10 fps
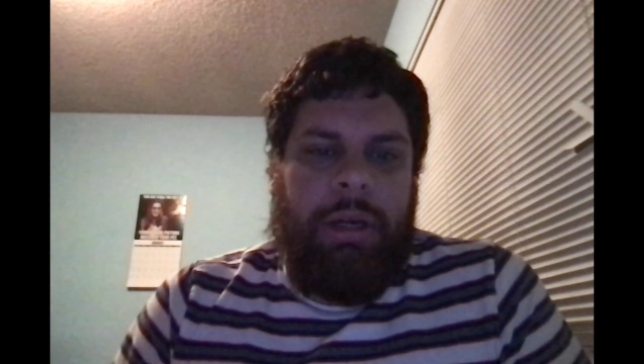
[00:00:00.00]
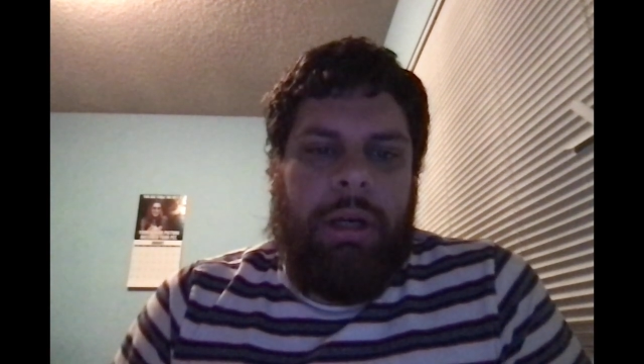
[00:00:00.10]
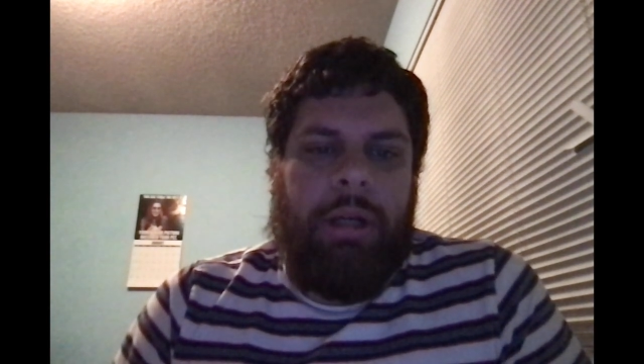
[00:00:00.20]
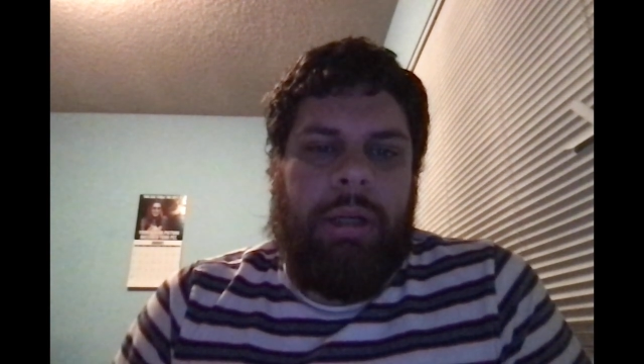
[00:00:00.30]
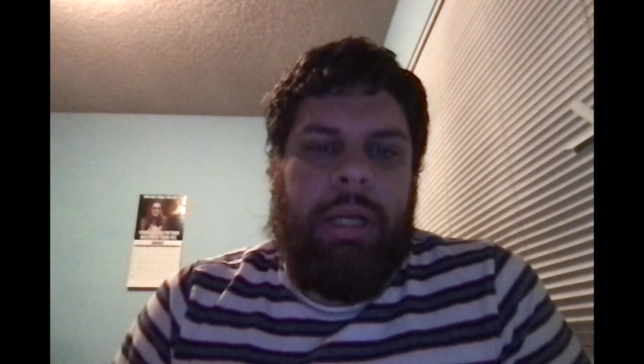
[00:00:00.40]

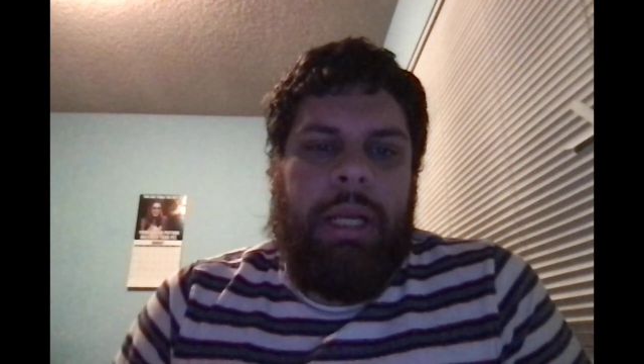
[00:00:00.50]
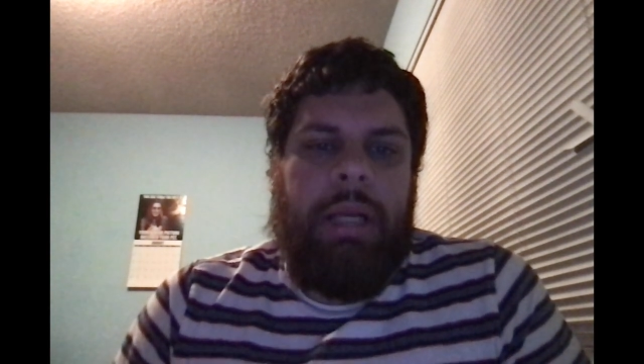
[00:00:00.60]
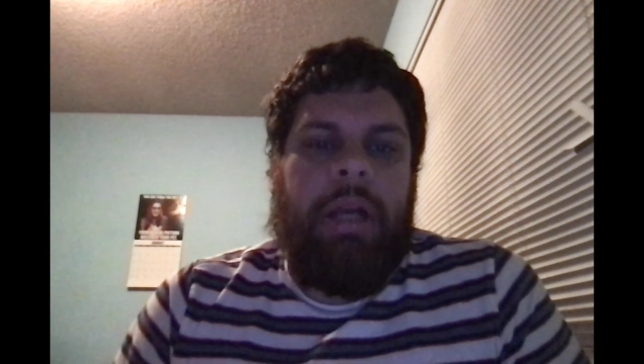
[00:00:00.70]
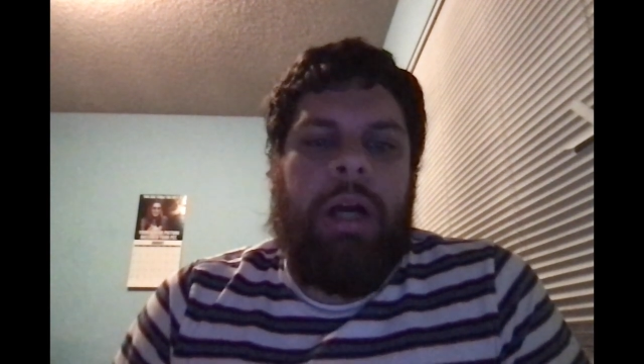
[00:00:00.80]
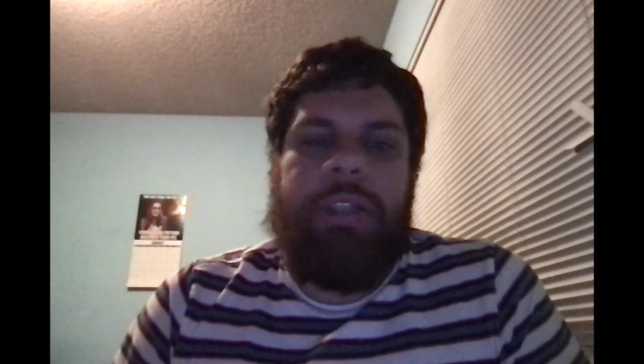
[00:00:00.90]
are
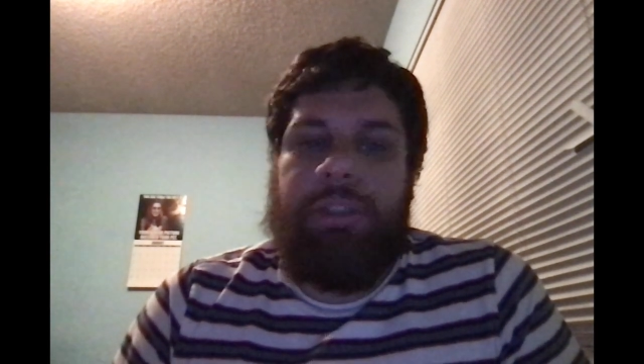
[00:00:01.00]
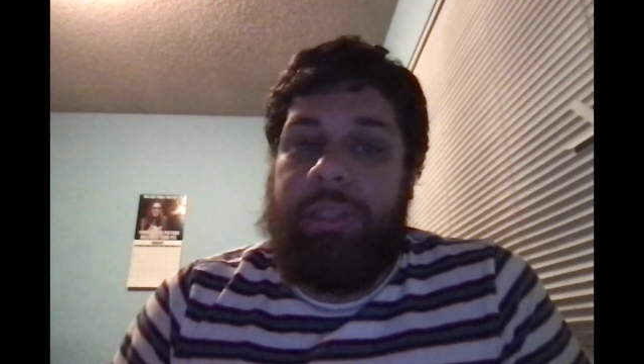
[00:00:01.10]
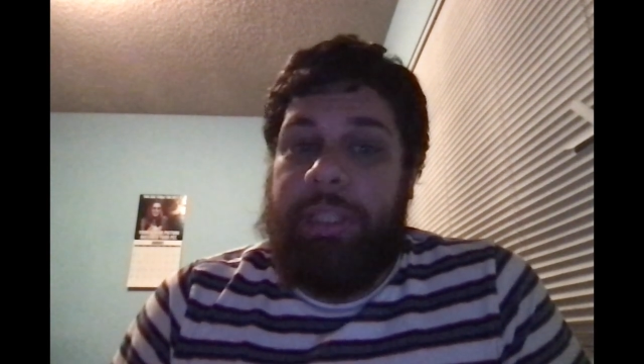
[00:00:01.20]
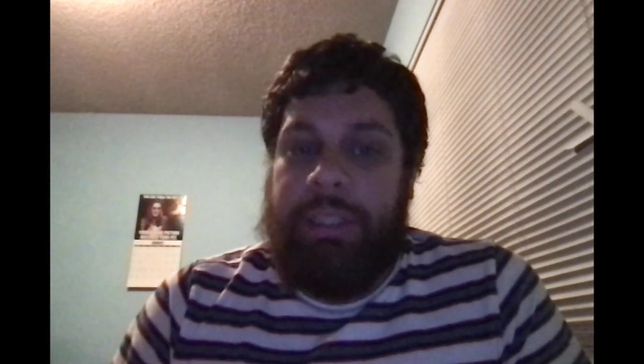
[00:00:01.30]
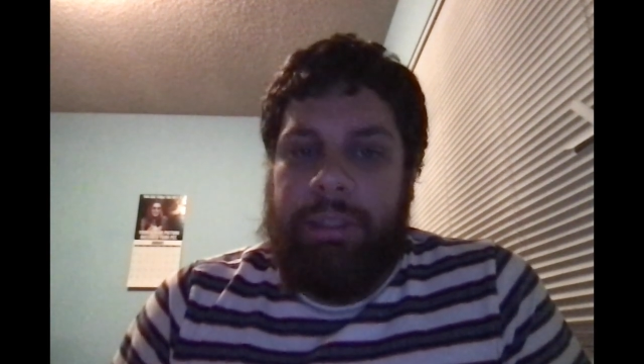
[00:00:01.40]

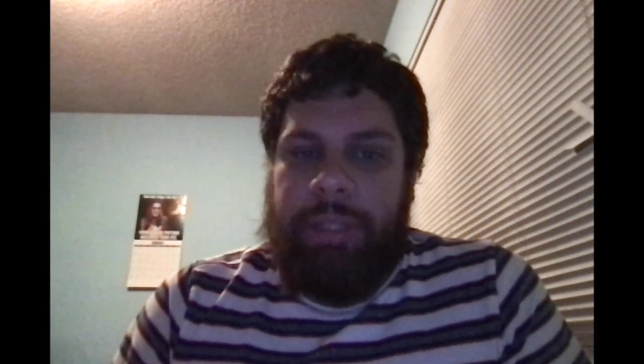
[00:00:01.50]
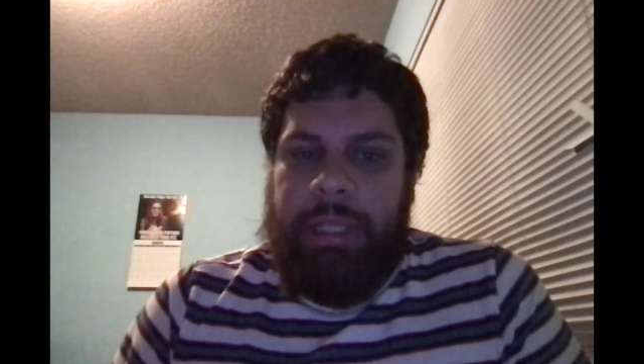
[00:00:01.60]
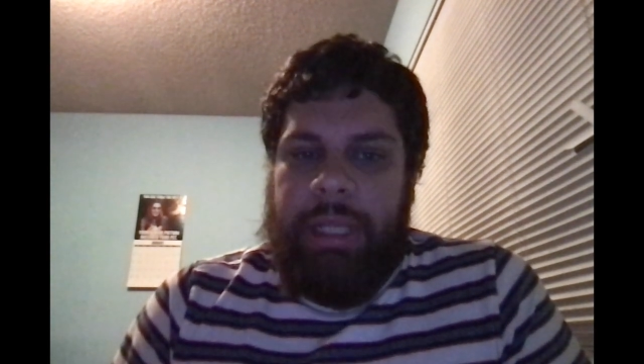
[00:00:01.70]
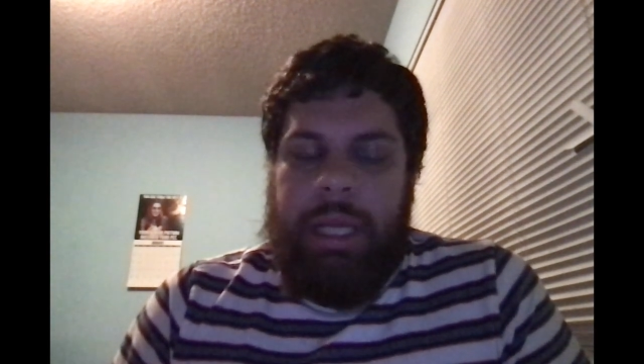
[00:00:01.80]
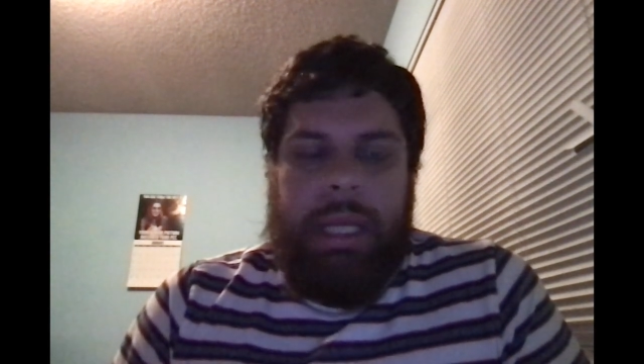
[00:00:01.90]

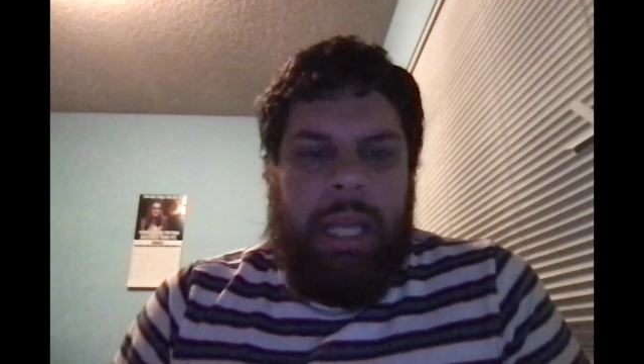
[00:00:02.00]
contradictory